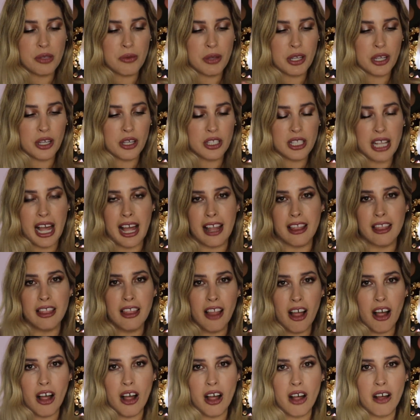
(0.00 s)
because I
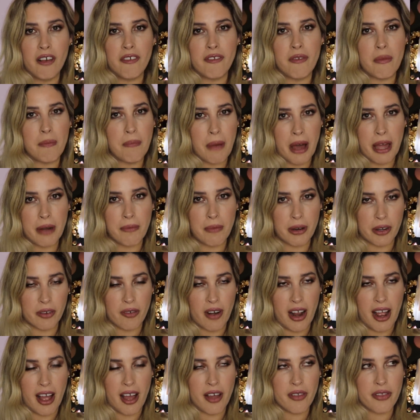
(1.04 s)
love Pat
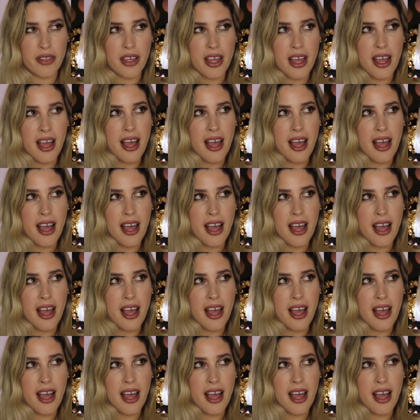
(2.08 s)
McGrath